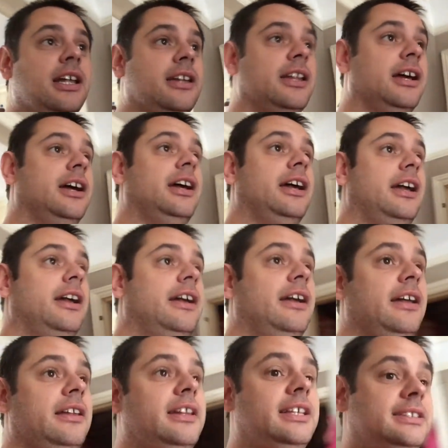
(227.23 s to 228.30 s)
that
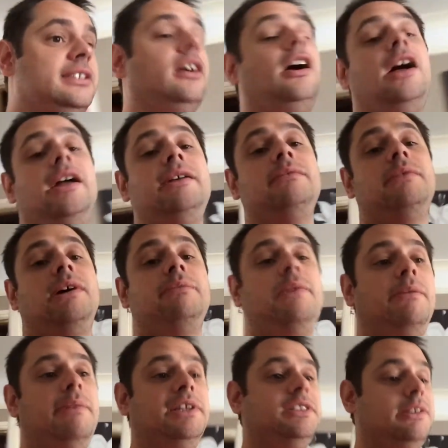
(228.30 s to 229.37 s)
this time I'm
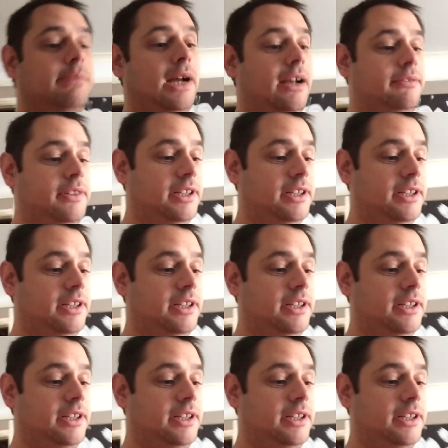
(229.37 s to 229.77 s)
not messing about.